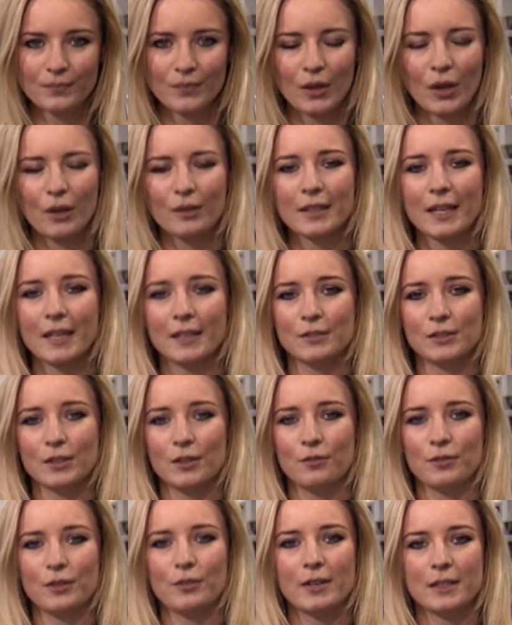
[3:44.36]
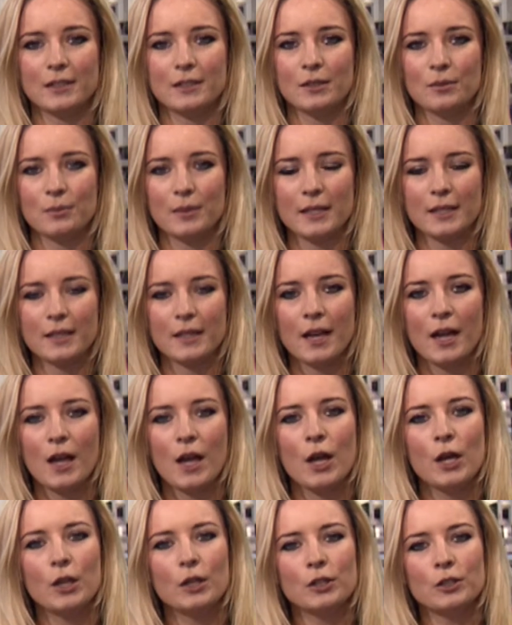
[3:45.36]
Okay, so for the rest of the week,
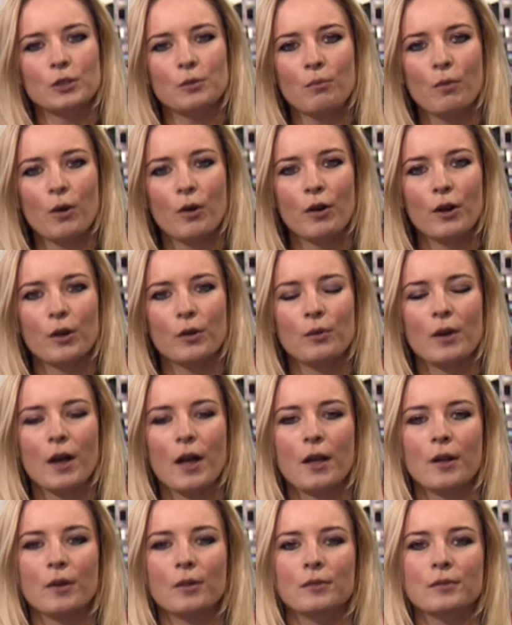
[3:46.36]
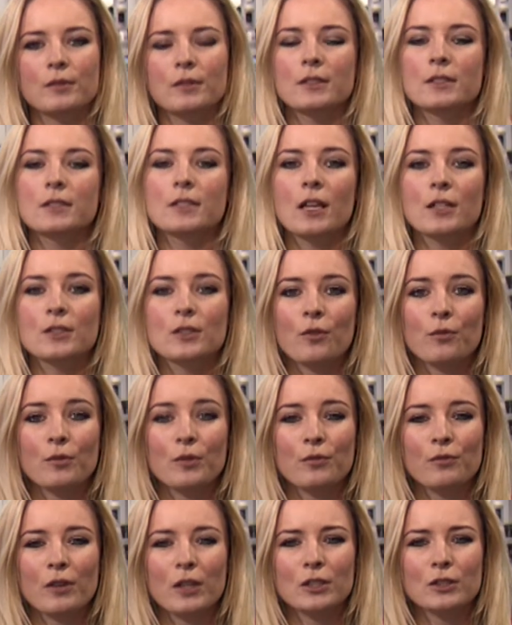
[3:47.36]
tomorrow starts off
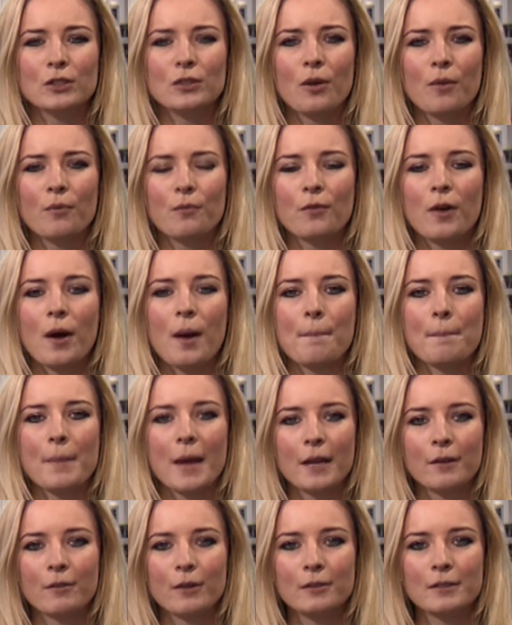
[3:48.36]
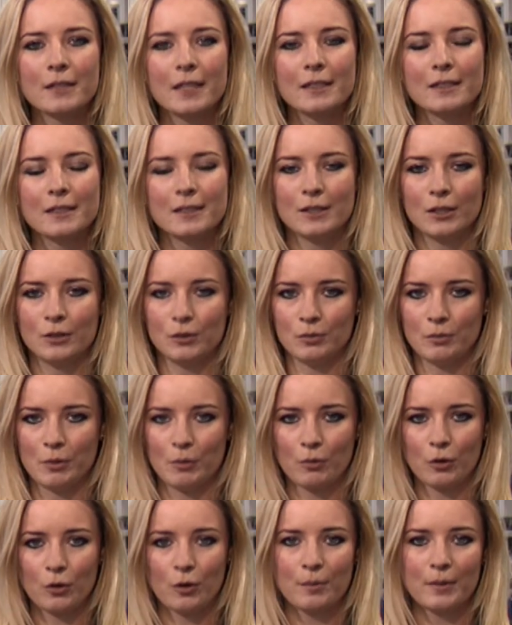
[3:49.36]
with French non-farm payroll data, so some
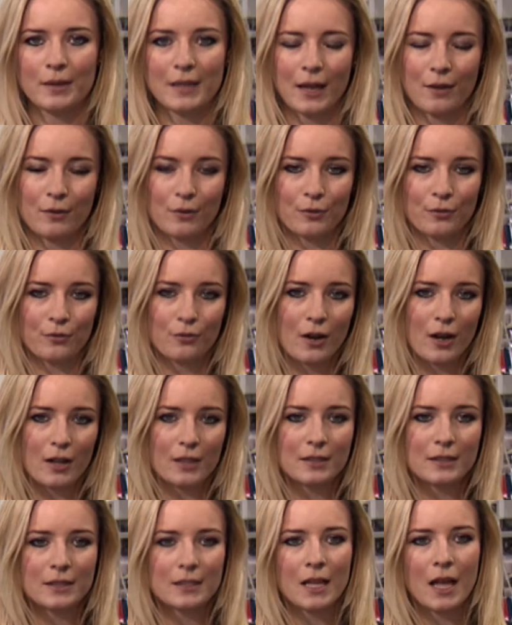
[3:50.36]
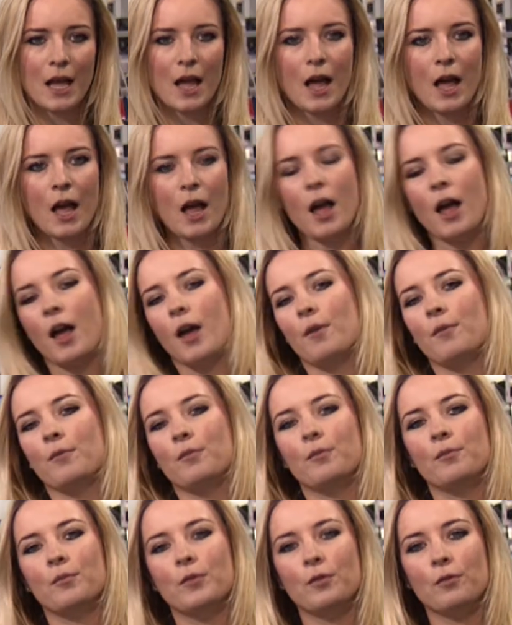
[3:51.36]
employment out of France.
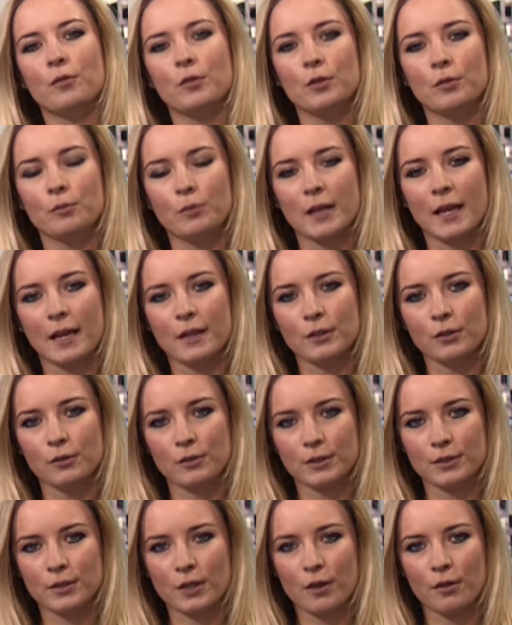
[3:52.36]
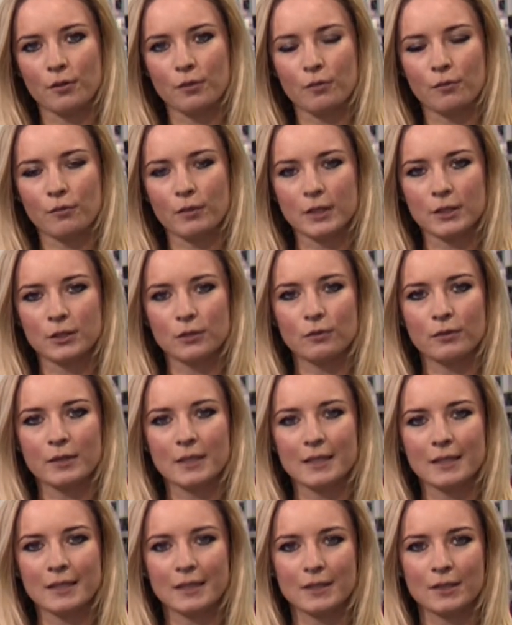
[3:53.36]
We get Eurozone regional
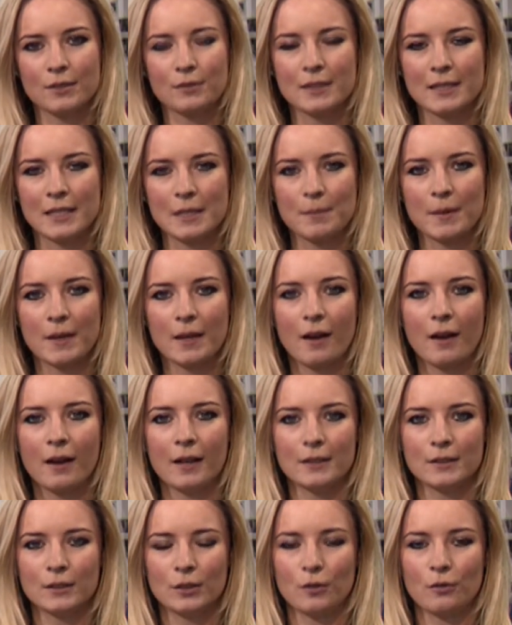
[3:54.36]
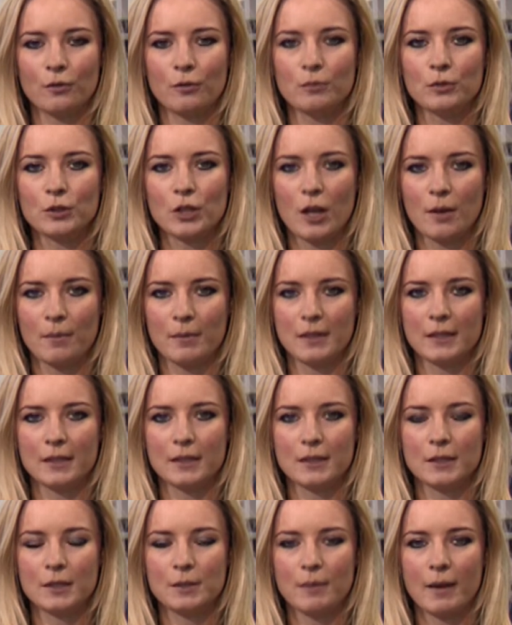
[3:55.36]
readings of CPI, so from
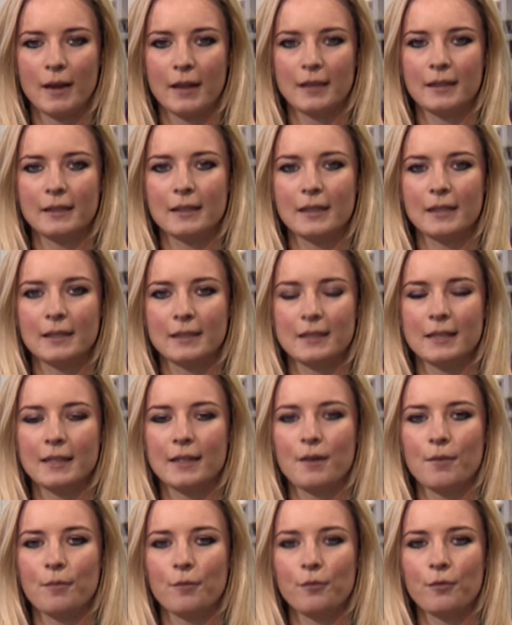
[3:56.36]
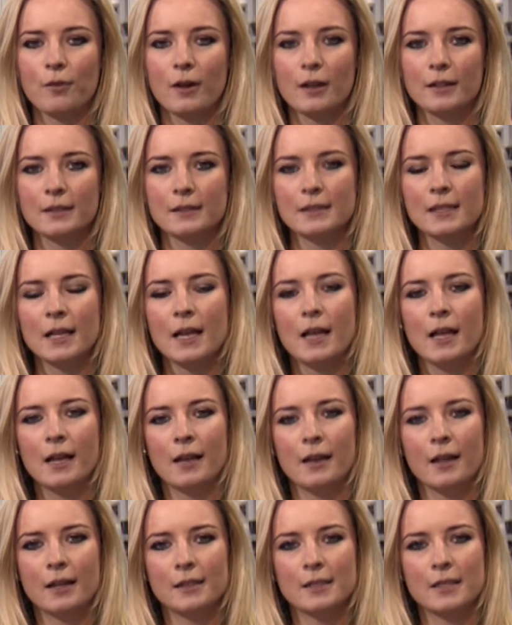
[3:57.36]
Germany, Spain, Italy and France,
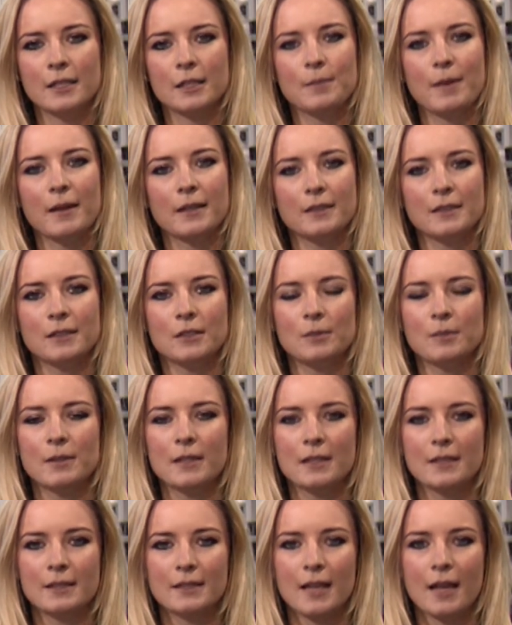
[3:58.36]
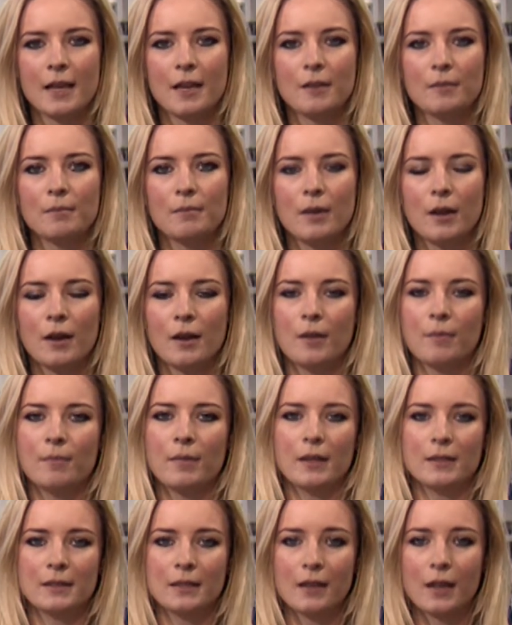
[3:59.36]
largely expected to be the same
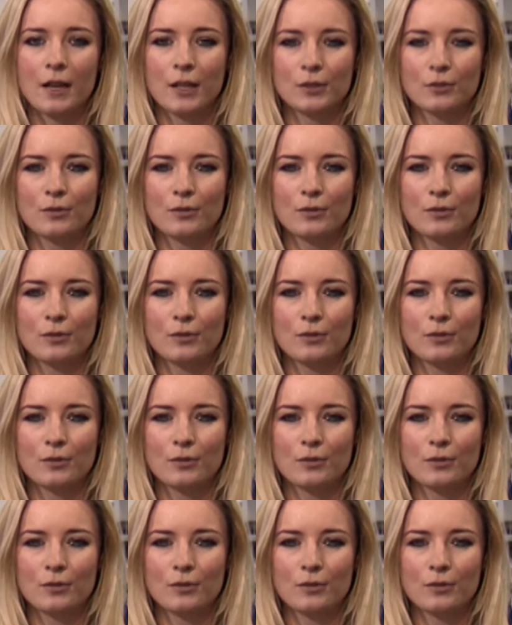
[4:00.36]
as the last